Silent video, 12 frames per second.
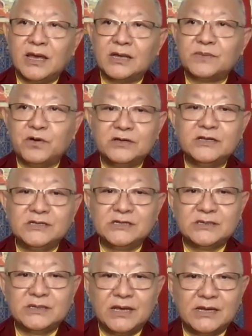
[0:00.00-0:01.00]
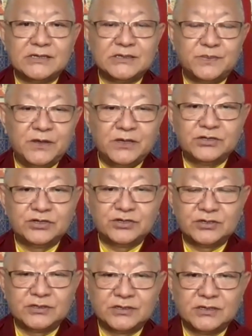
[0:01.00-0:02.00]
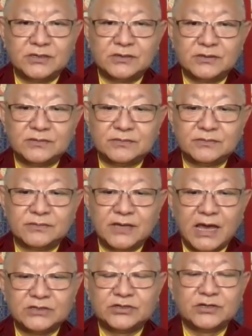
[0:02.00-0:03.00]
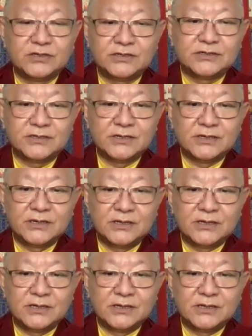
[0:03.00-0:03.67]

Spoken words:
And body and speech, actions,